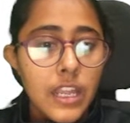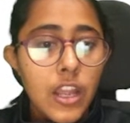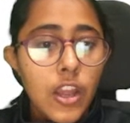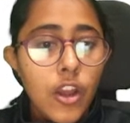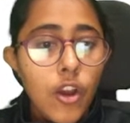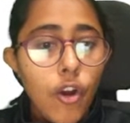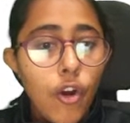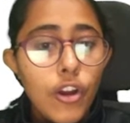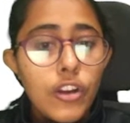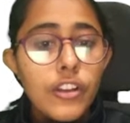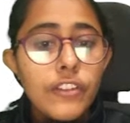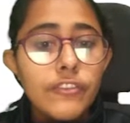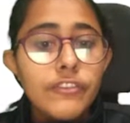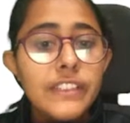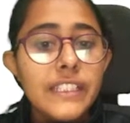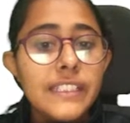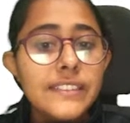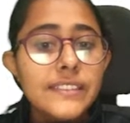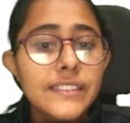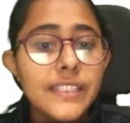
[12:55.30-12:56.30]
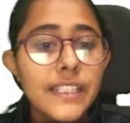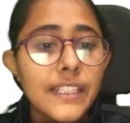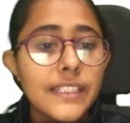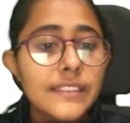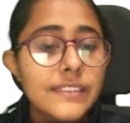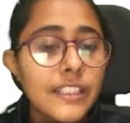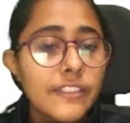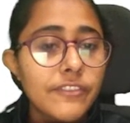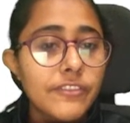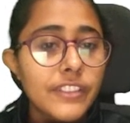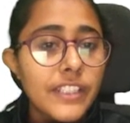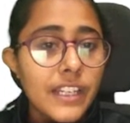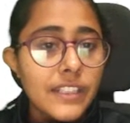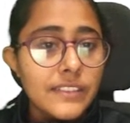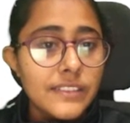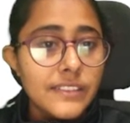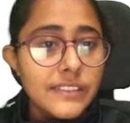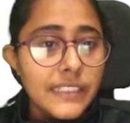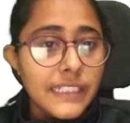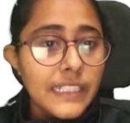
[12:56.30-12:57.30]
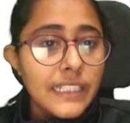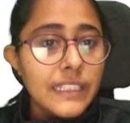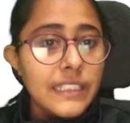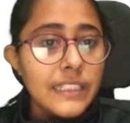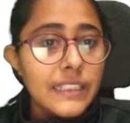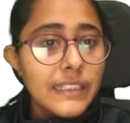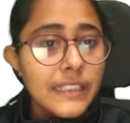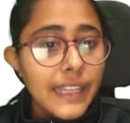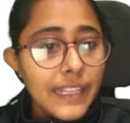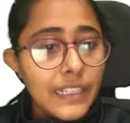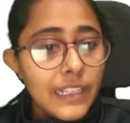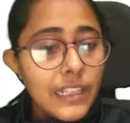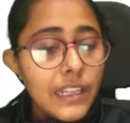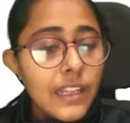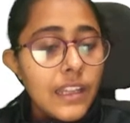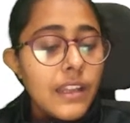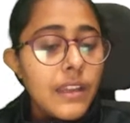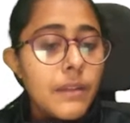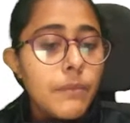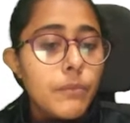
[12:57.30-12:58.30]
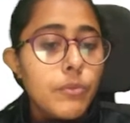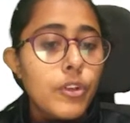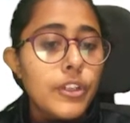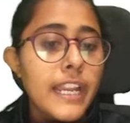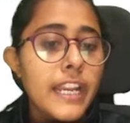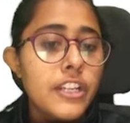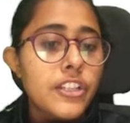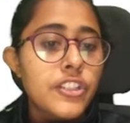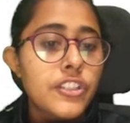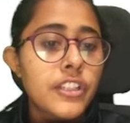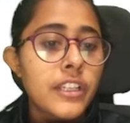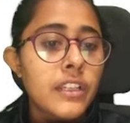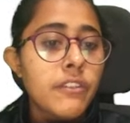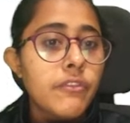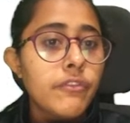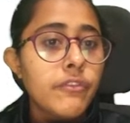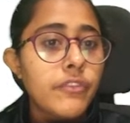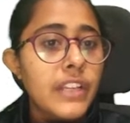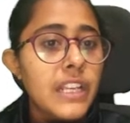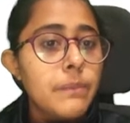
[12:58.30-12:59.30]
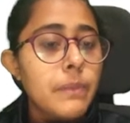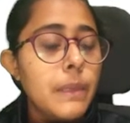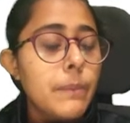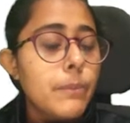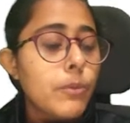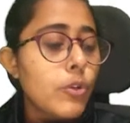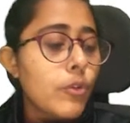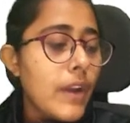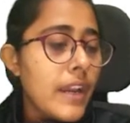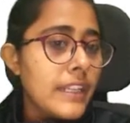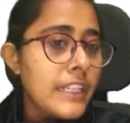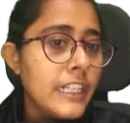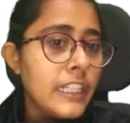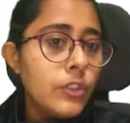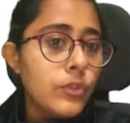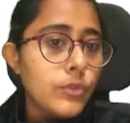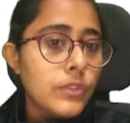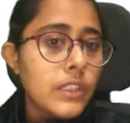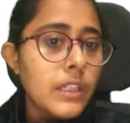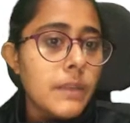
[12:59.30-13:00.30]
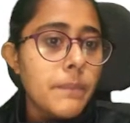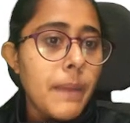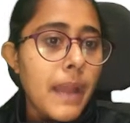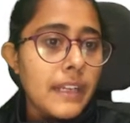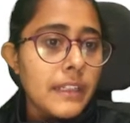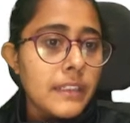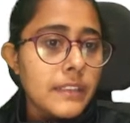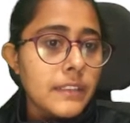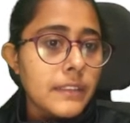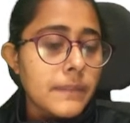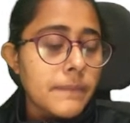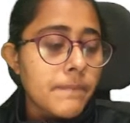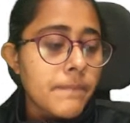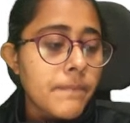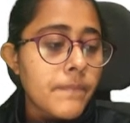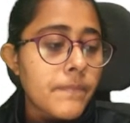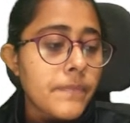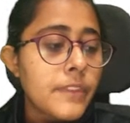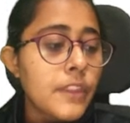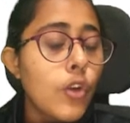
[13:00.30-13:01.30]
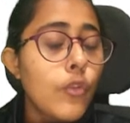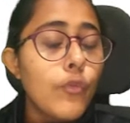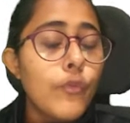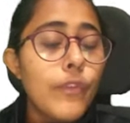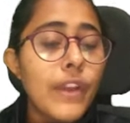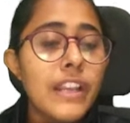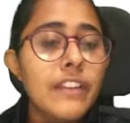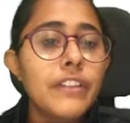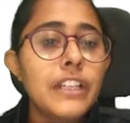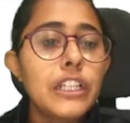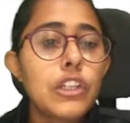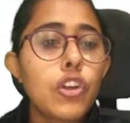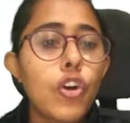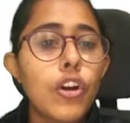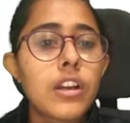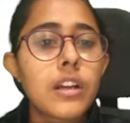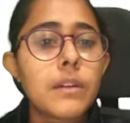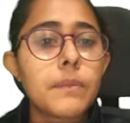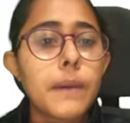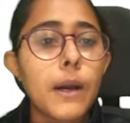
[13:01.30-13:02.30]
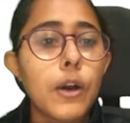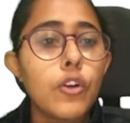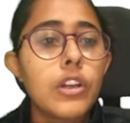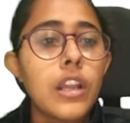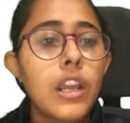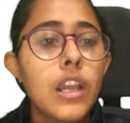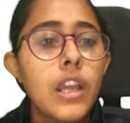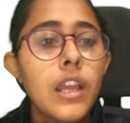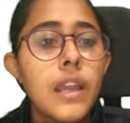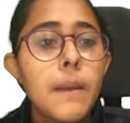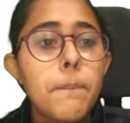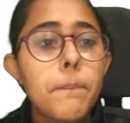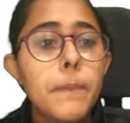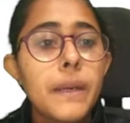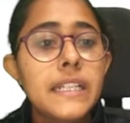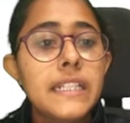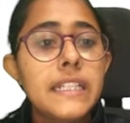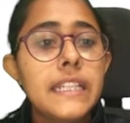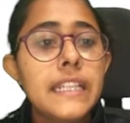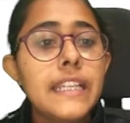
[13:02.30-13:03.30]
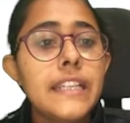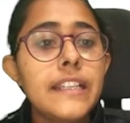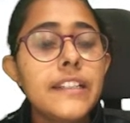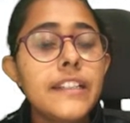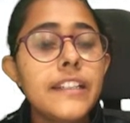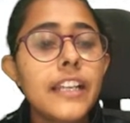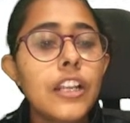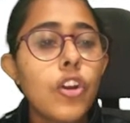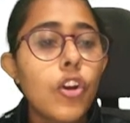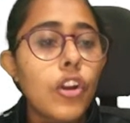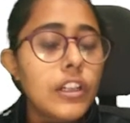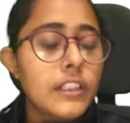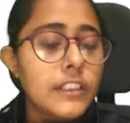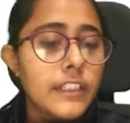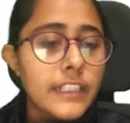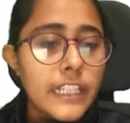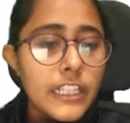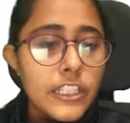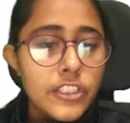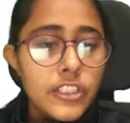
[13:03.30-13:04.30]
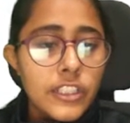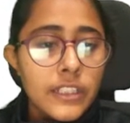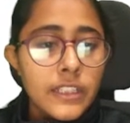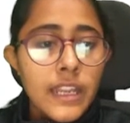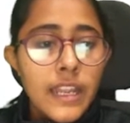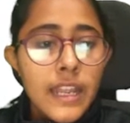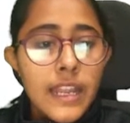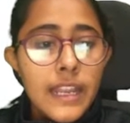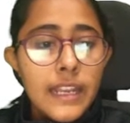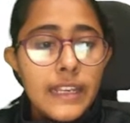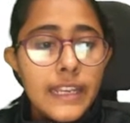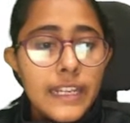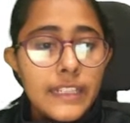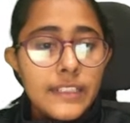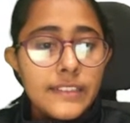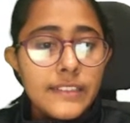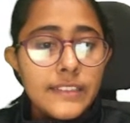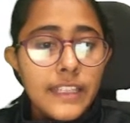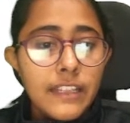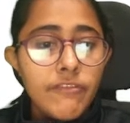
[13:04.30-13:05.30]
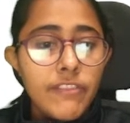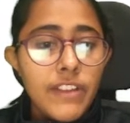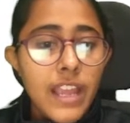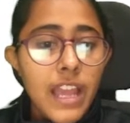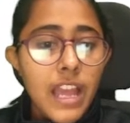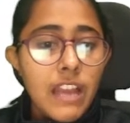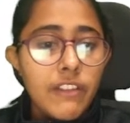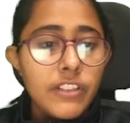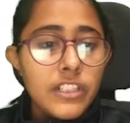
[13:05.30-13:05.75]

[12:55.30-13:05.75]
All of these things, if they are seen, then protection will be provided to the banker. Now, when we talk about material alteration, let's say we have a